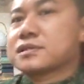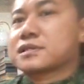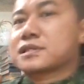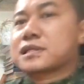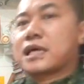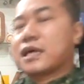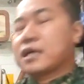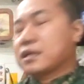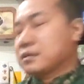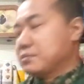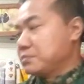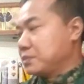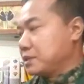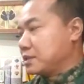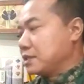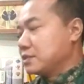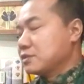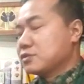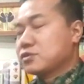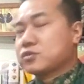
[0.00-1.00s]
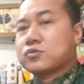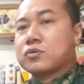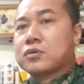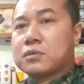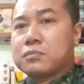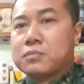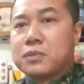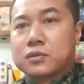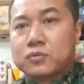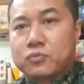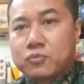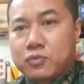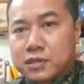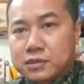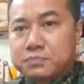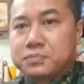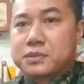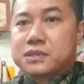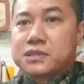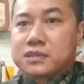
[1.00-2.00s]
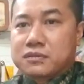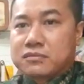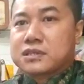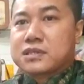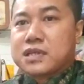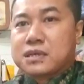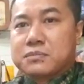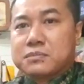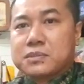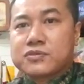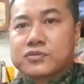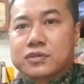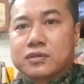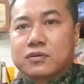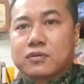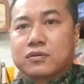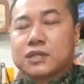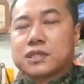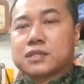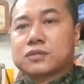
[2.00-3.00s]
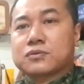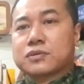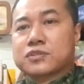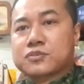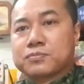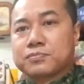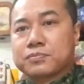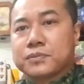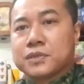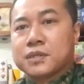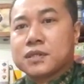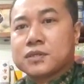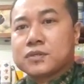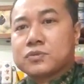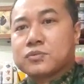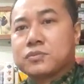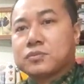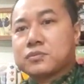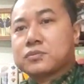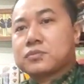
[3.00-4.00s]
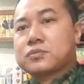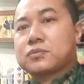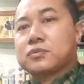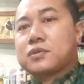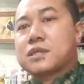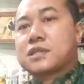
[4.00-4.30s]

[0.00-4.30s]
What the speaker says: scale, but let us talk about one particular dimension only to